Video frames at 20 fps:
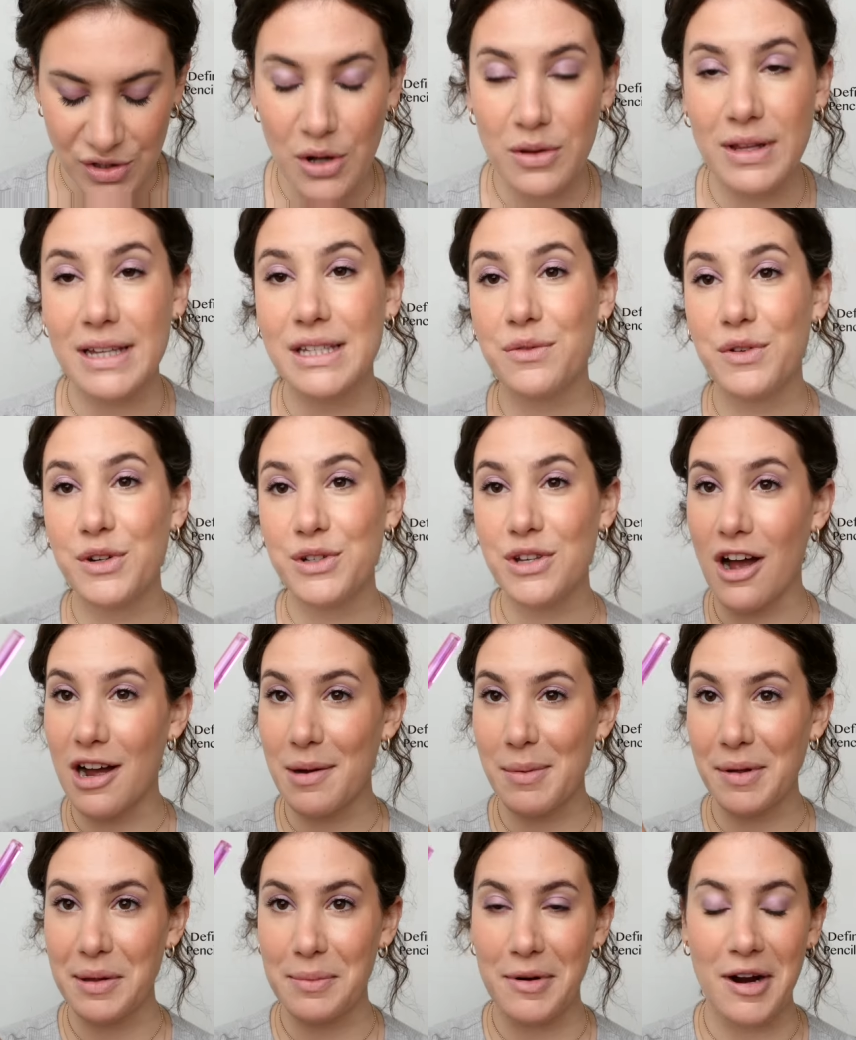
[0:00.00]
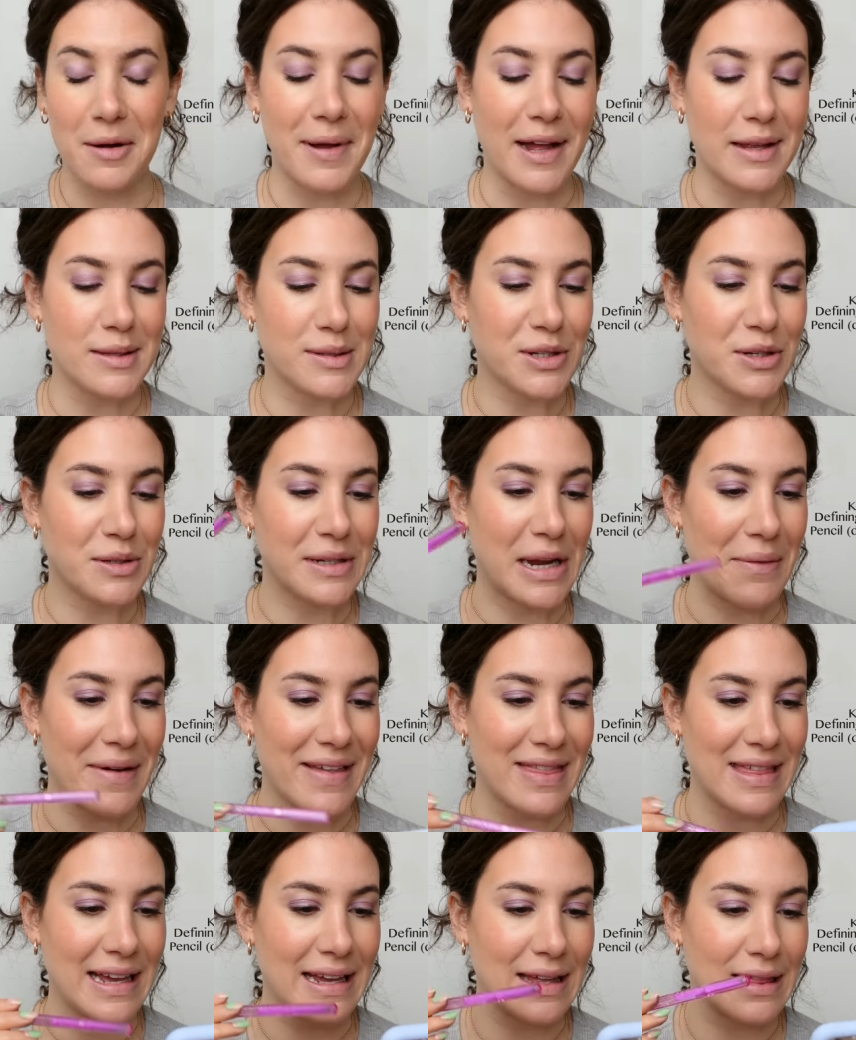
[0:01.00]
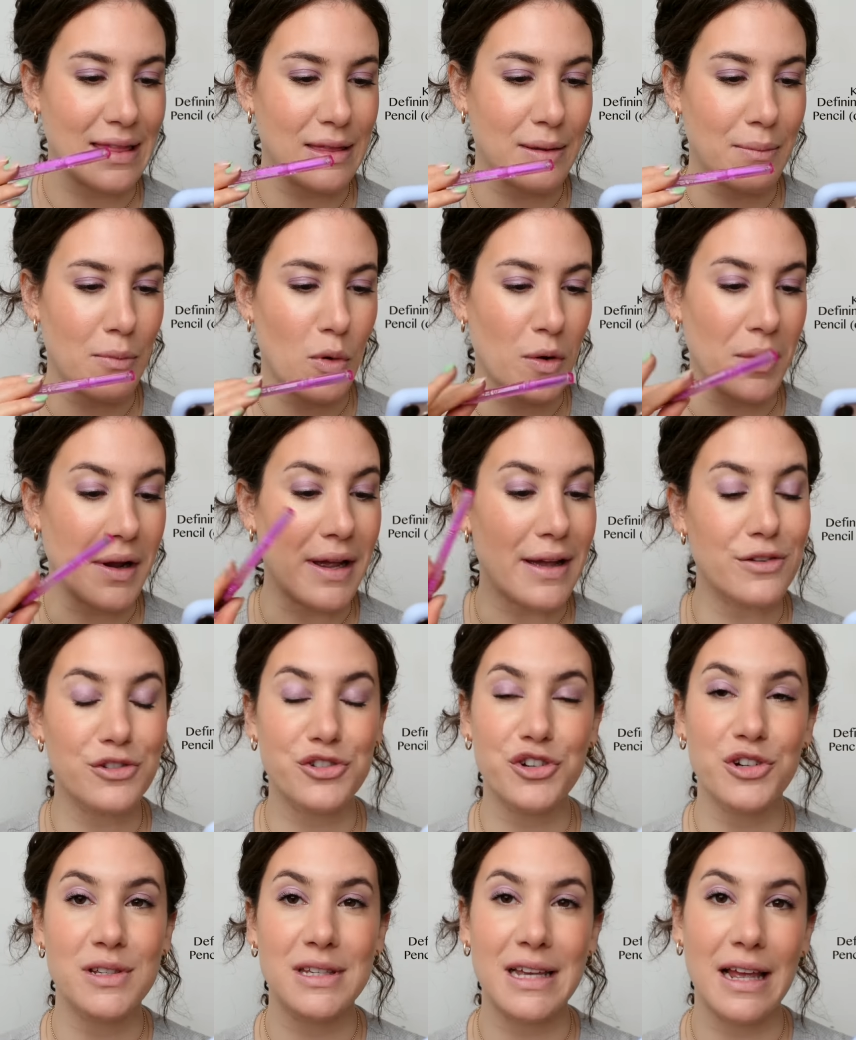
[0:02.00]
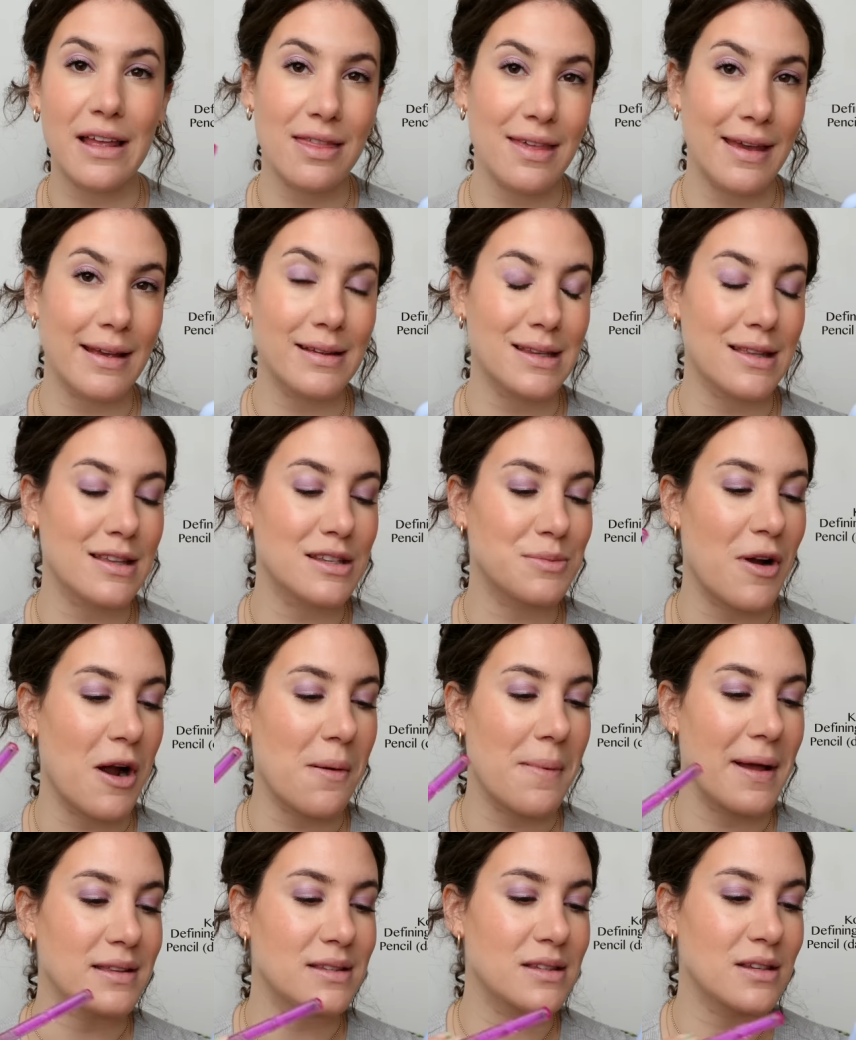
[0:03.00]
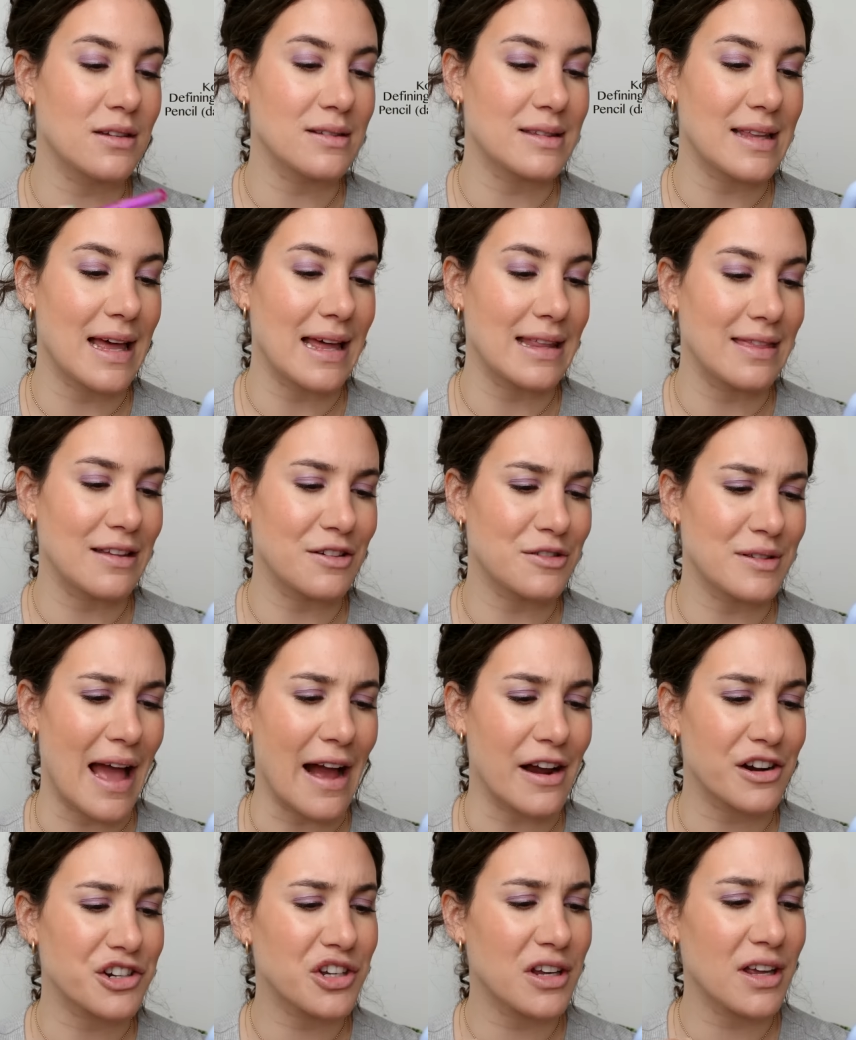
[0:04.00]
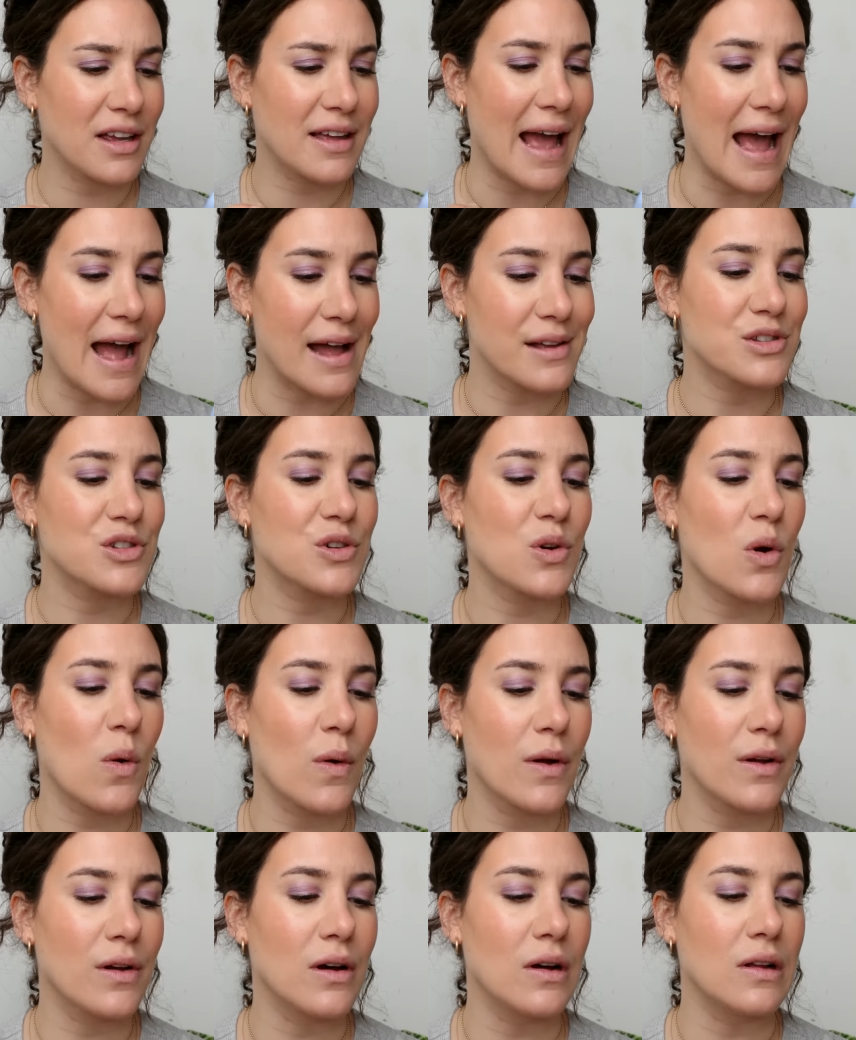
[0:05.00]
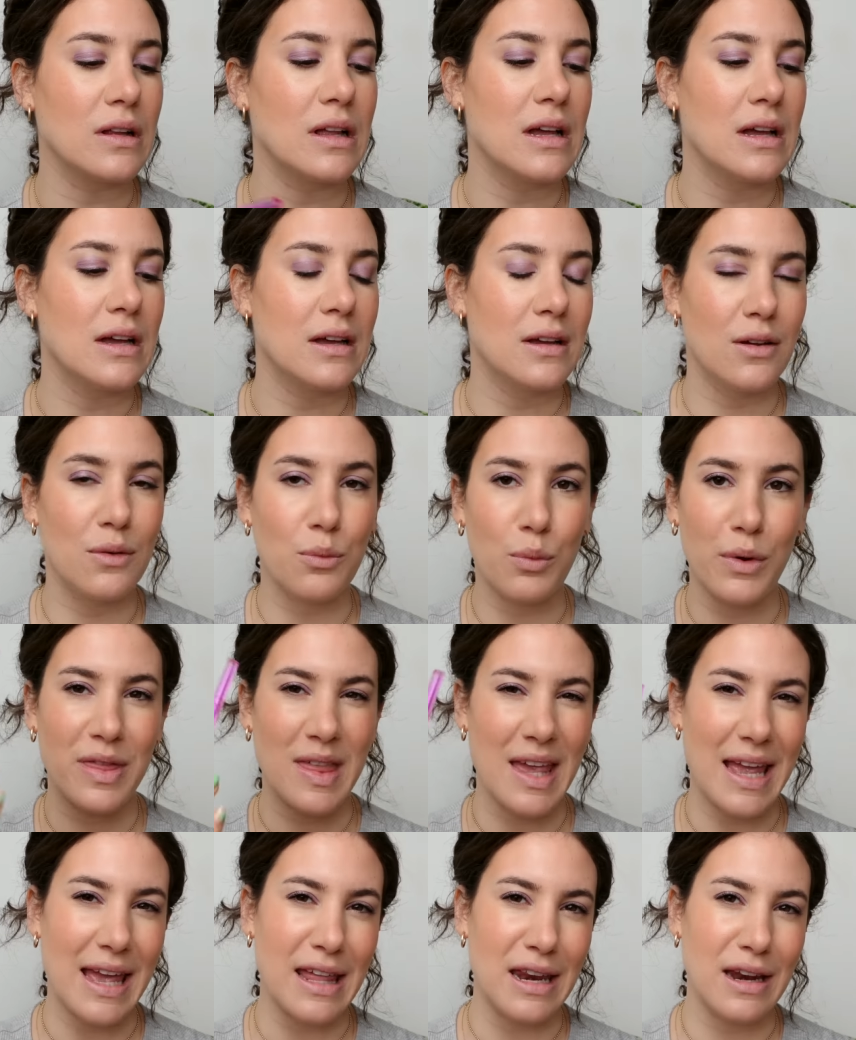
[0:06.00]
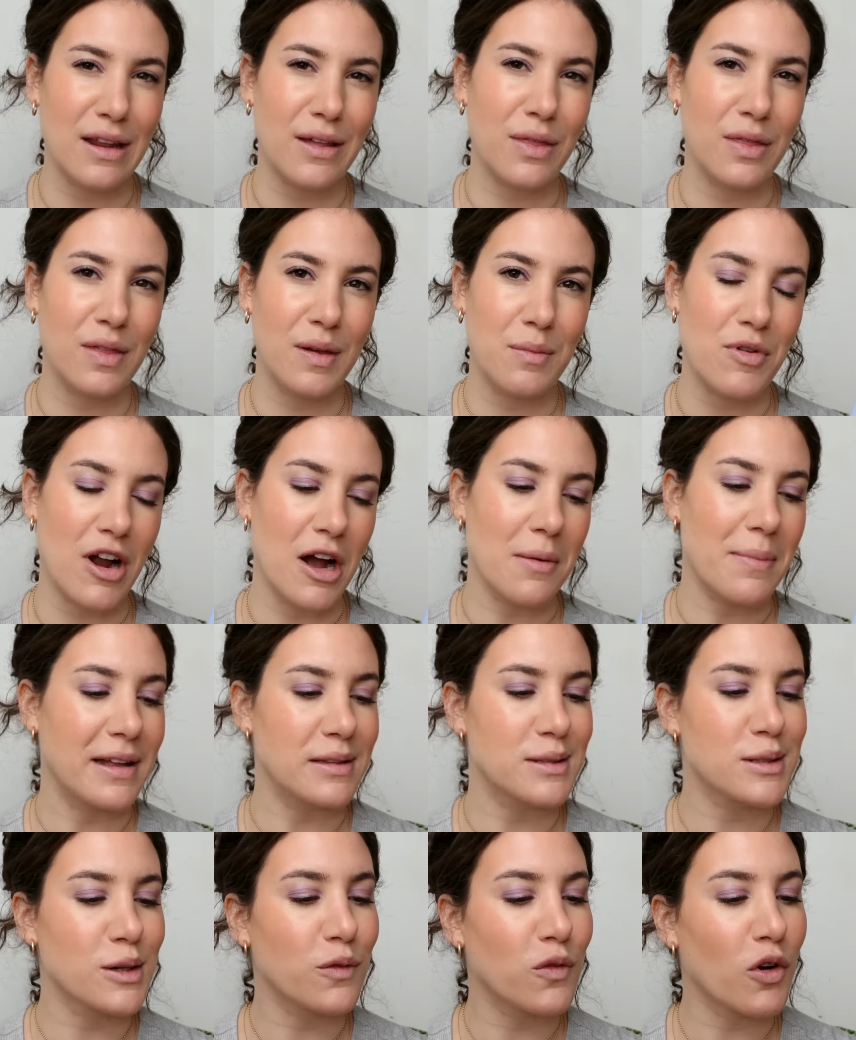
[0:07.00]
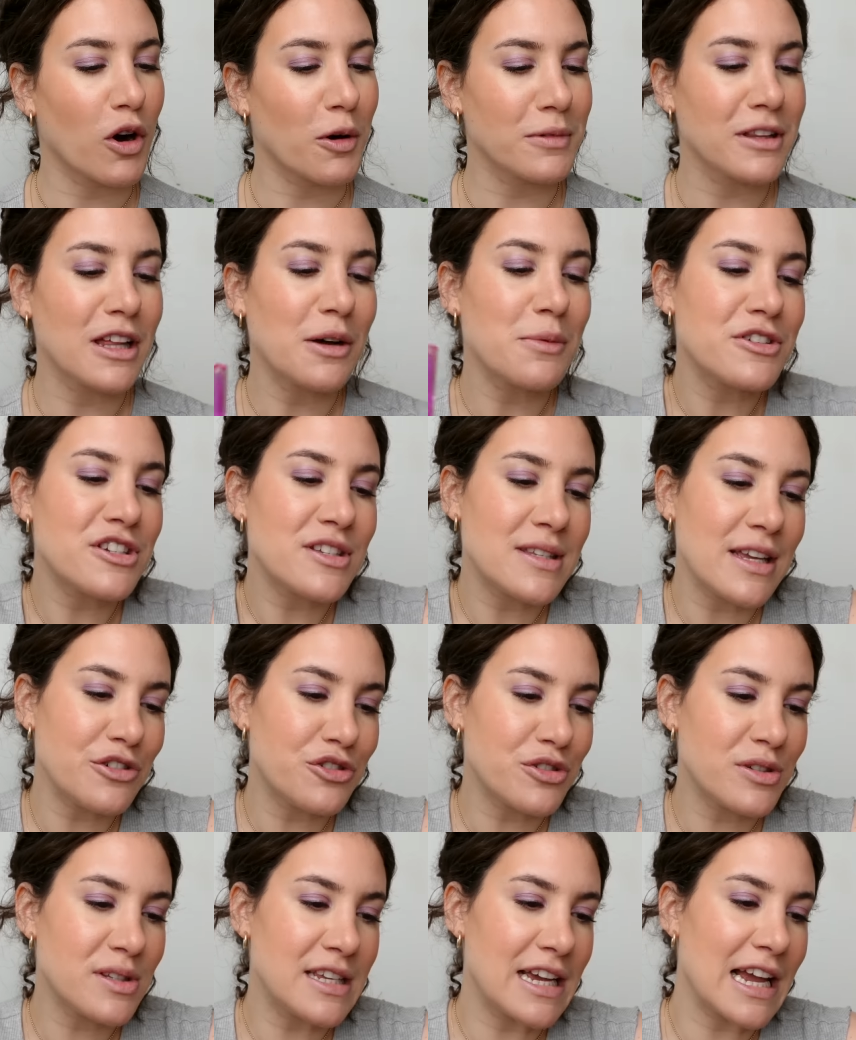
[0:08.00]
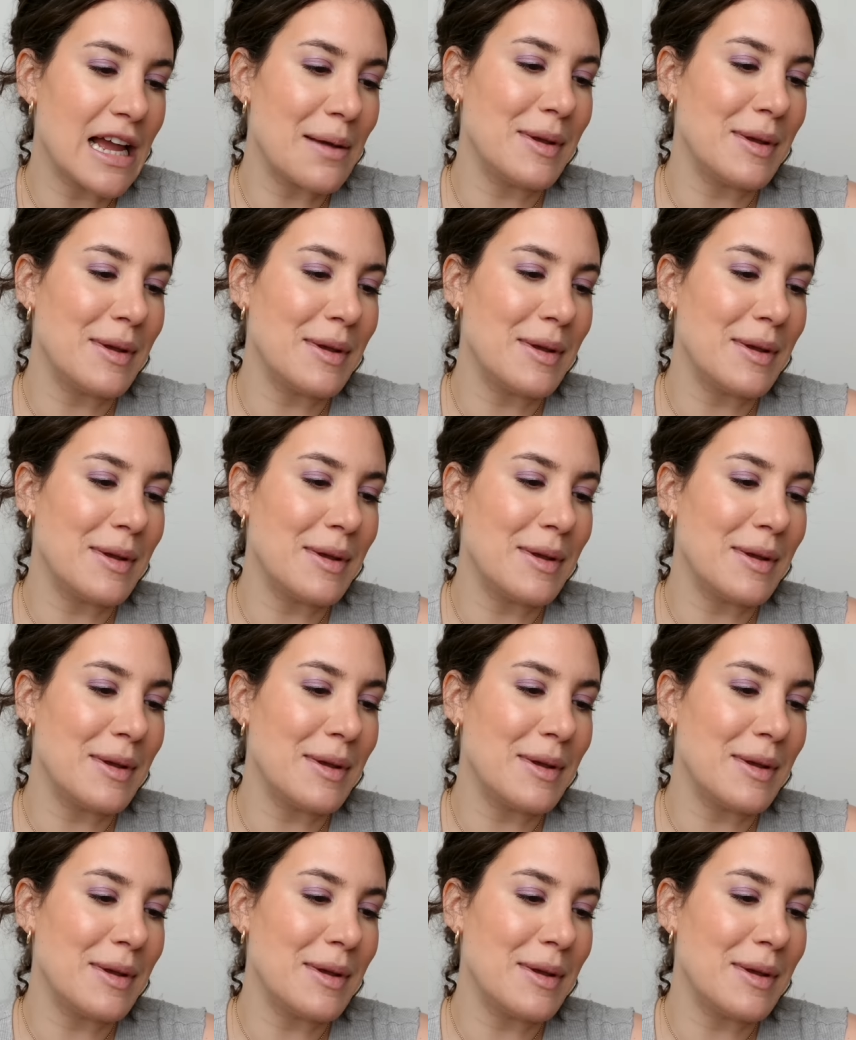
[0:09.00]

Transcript: So let's first talk about the brow pencil. Now, I think the more interesting things in this brow pencil is that there's actually castor oil within the brow pencil formula, which is interesting.